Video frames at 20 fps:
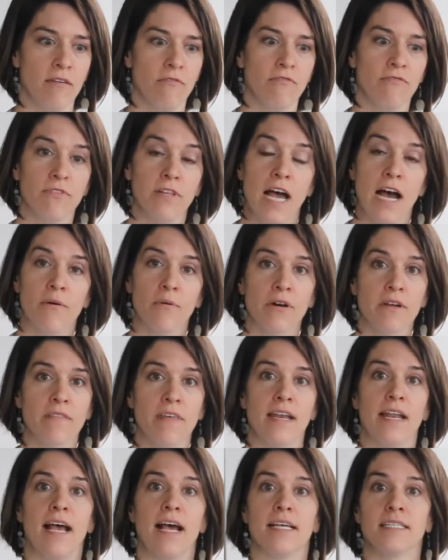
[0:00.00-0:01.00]
flower
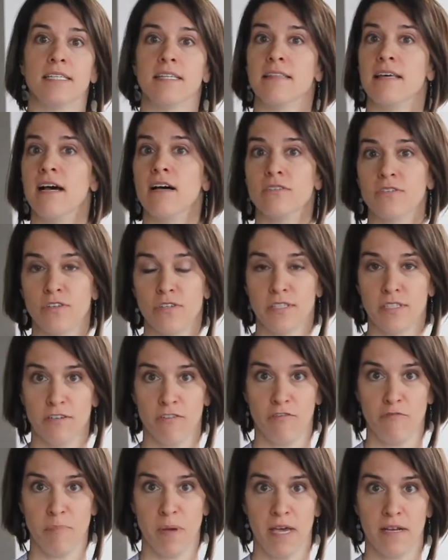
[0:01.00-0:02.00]
that has thousands
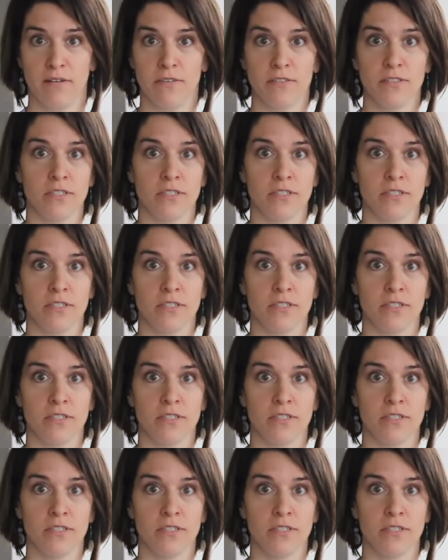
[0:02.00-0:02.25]
of petals.